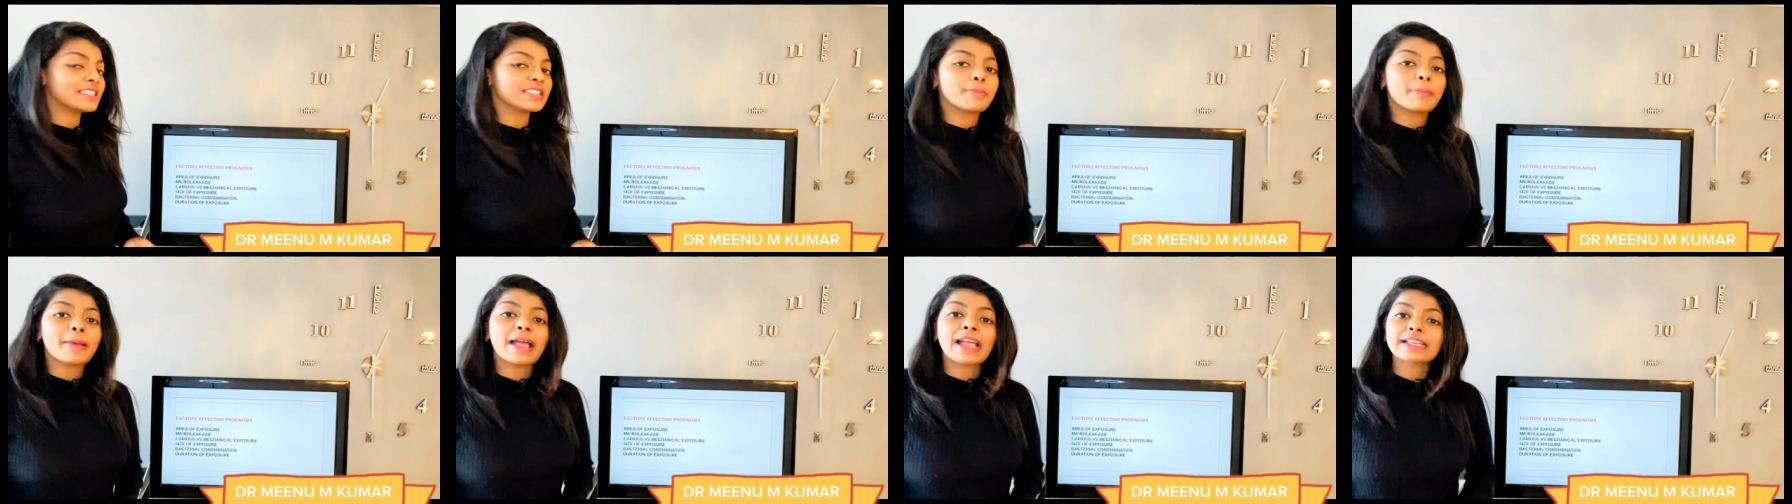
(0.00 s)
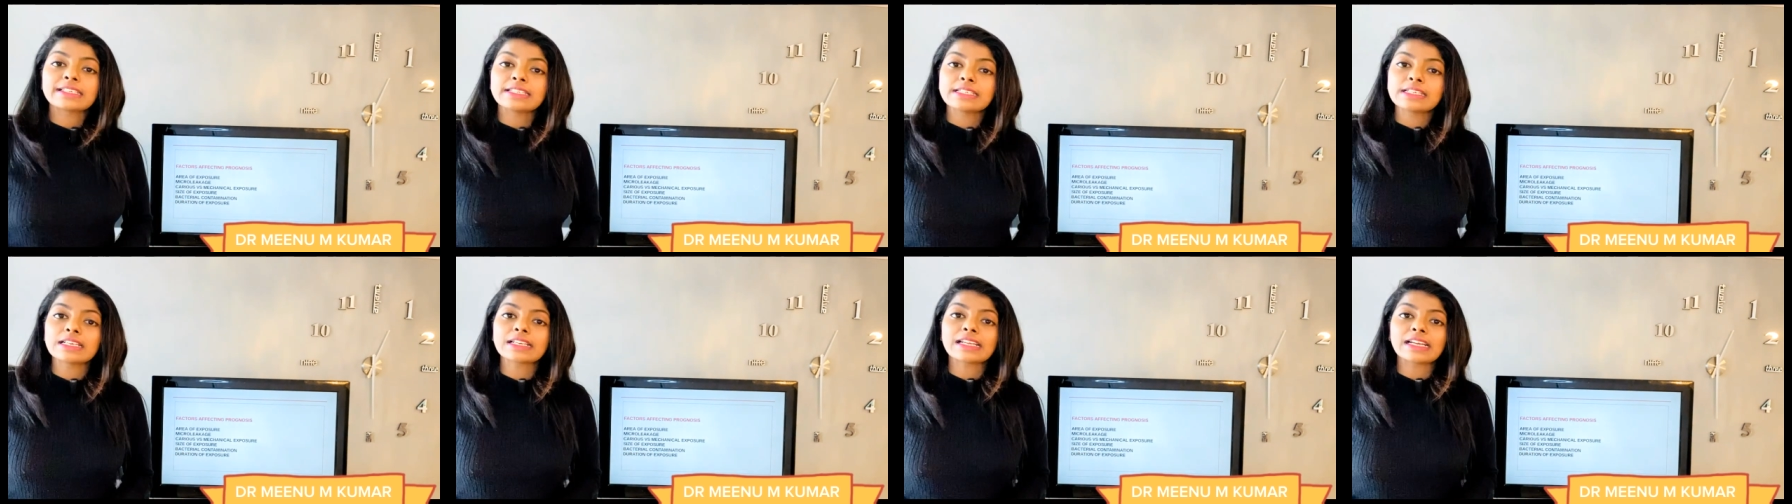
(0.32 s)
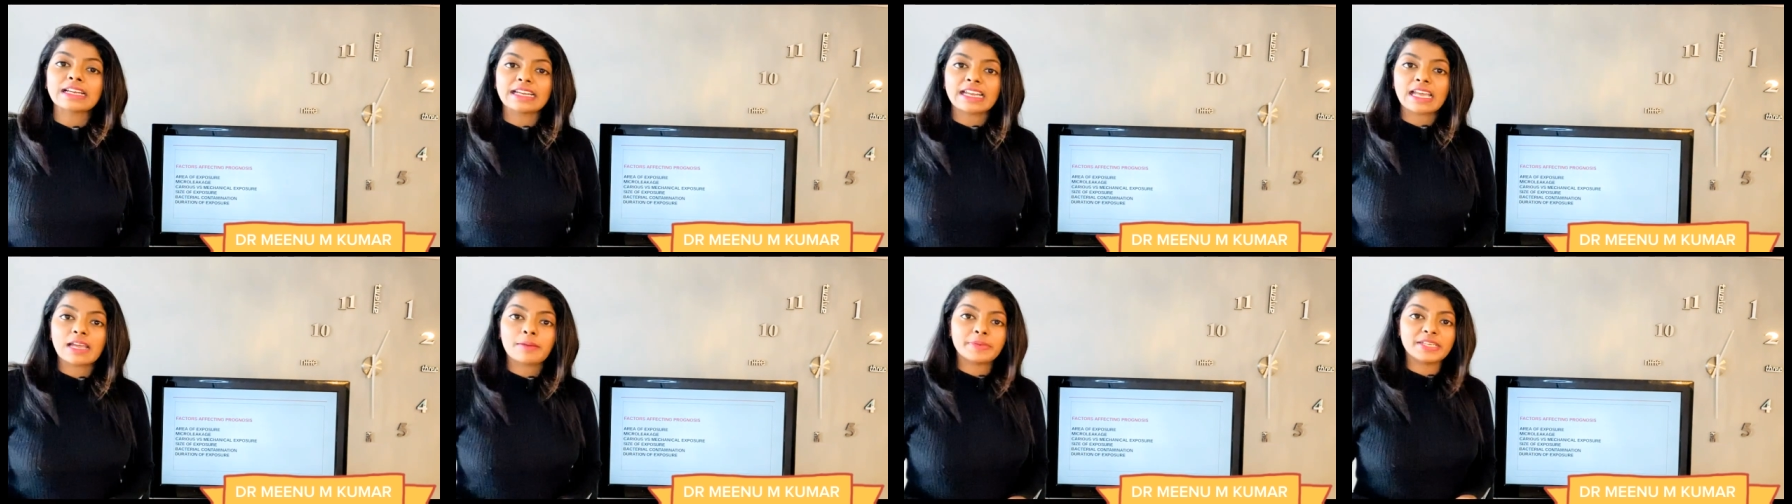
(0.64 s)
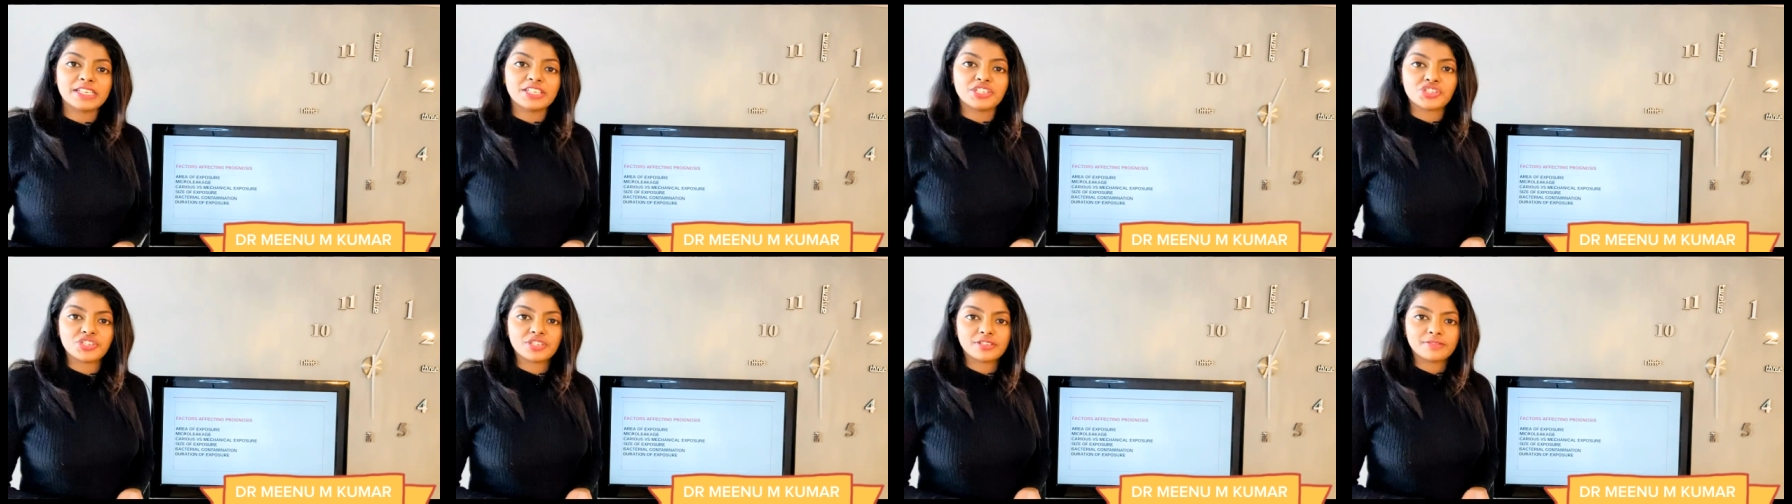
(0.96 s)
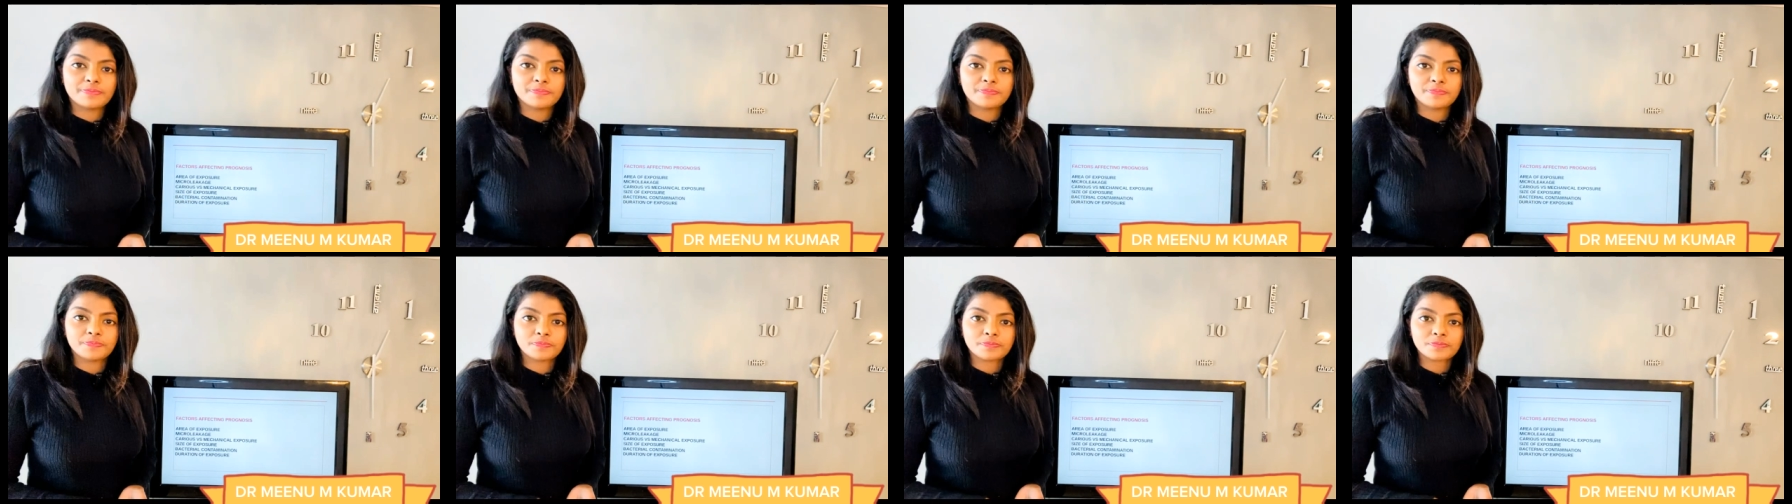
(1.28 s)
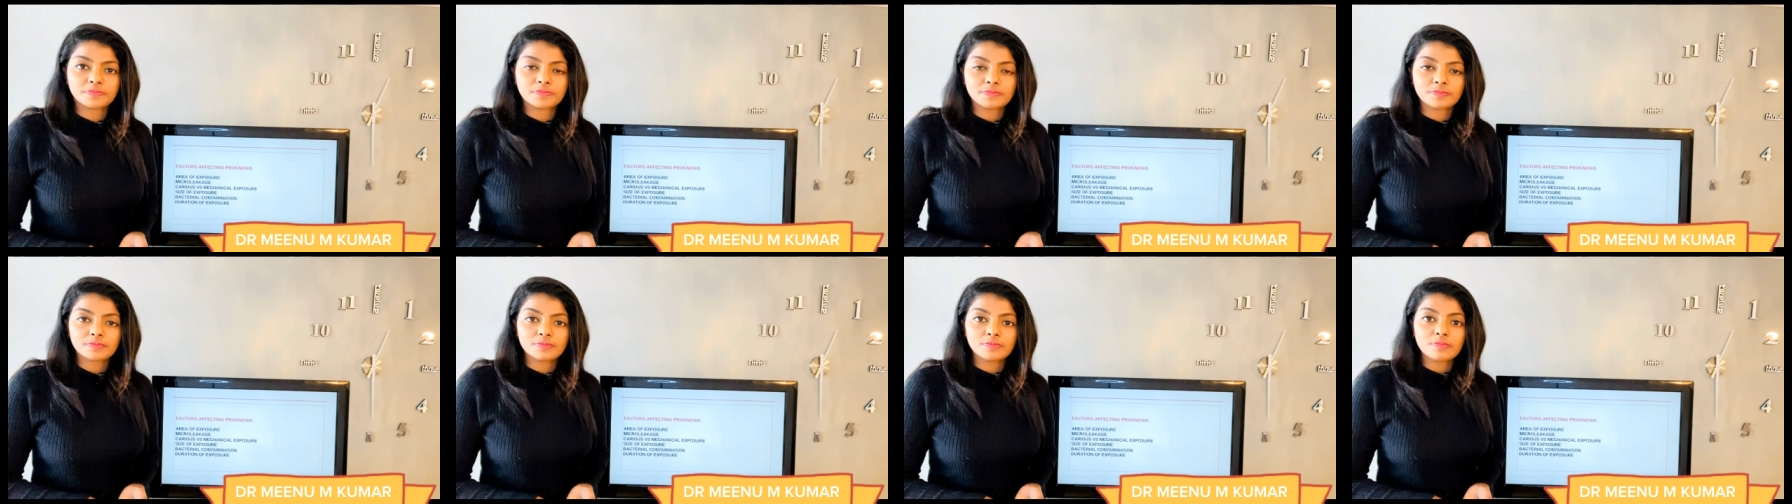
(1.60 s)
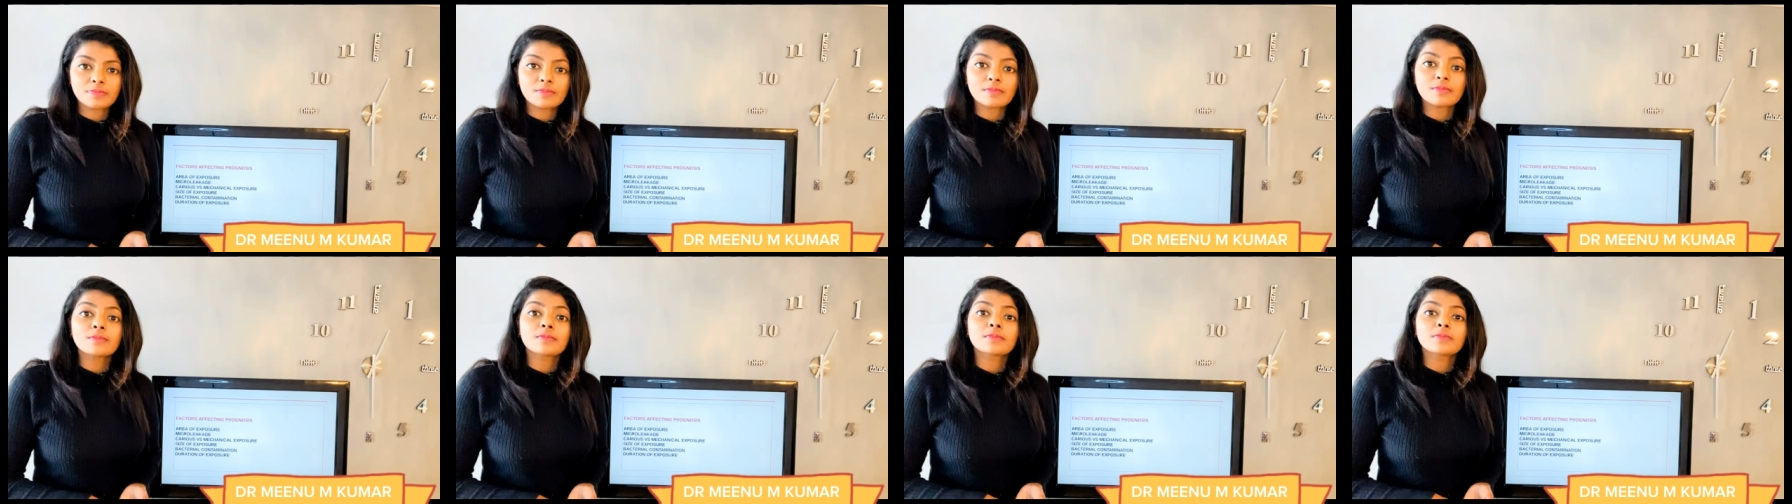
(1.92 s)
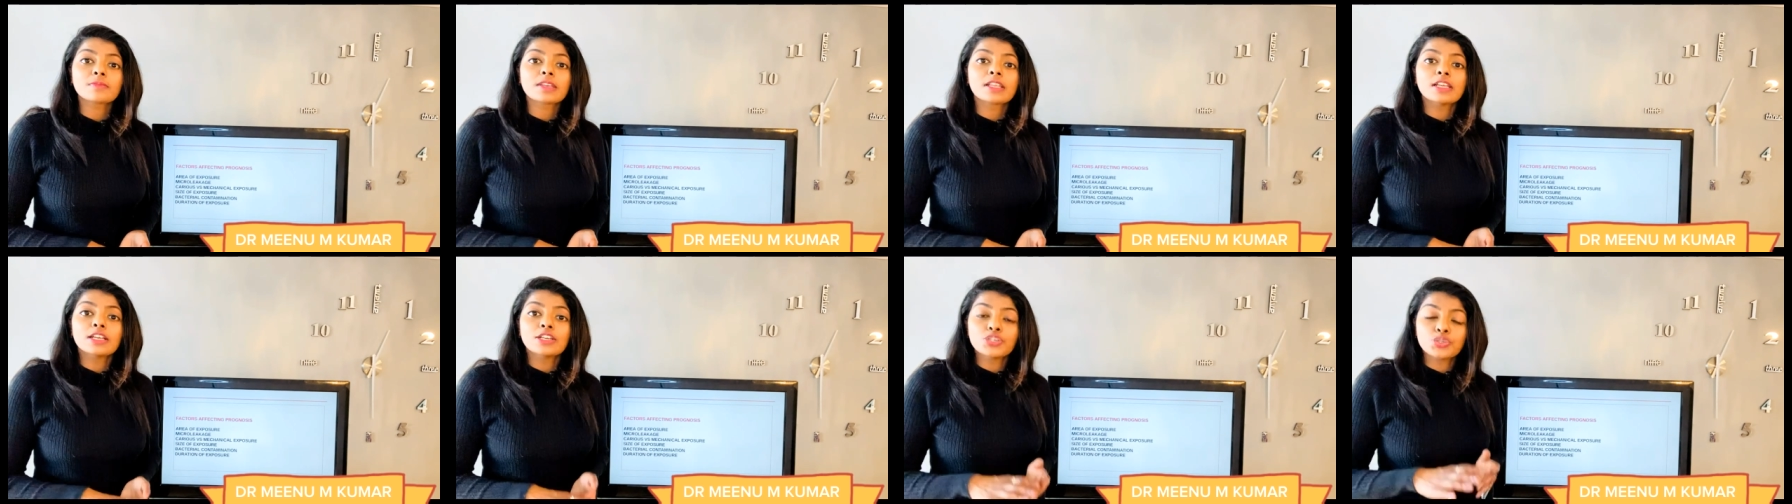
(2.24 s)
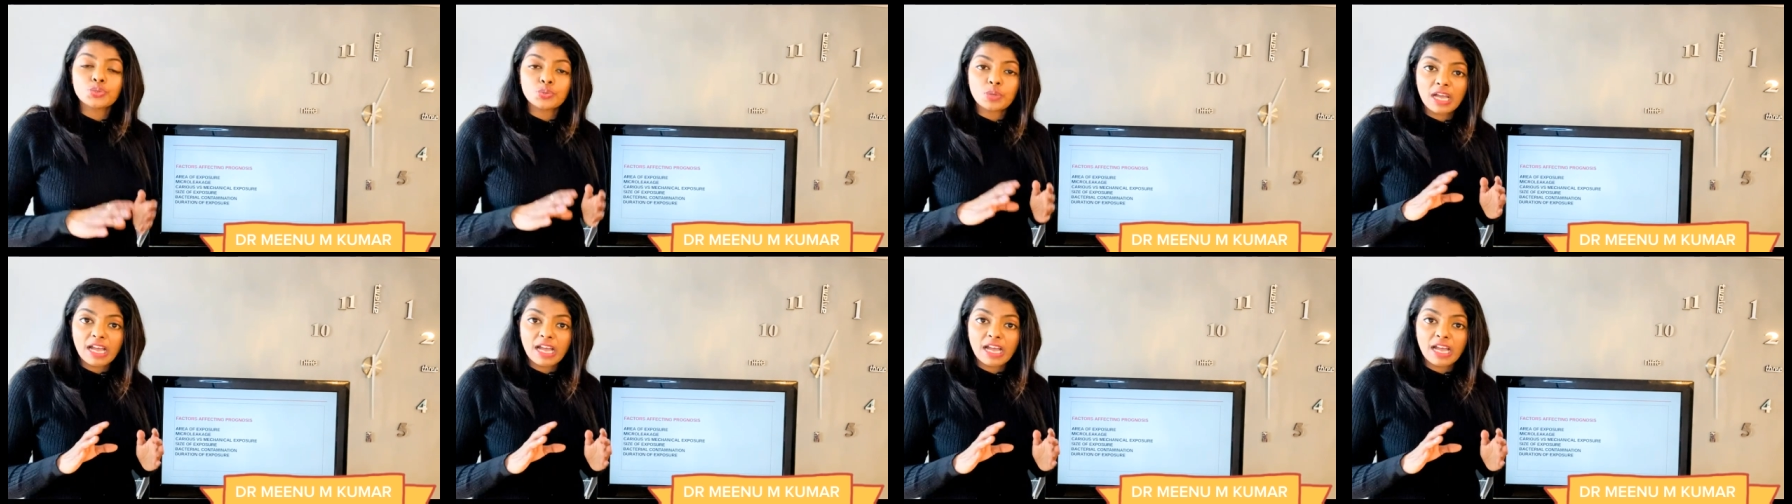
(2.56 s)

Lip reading: the bacterial contamination. To